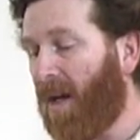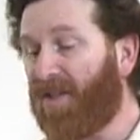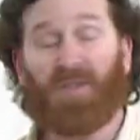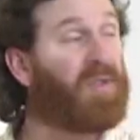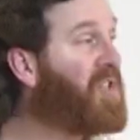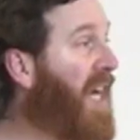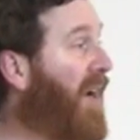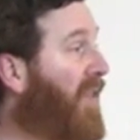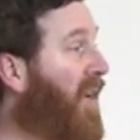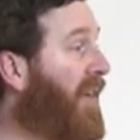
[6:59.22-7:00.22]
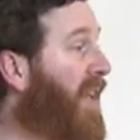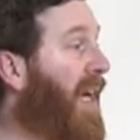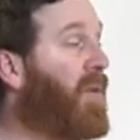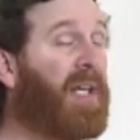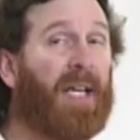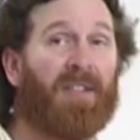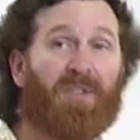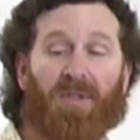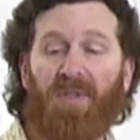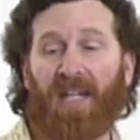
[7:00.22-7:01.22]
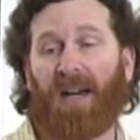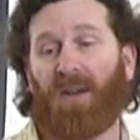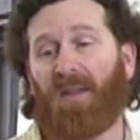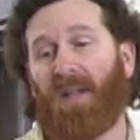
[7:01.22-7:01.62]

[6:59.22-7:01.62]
True south, I'll give you that one again. True south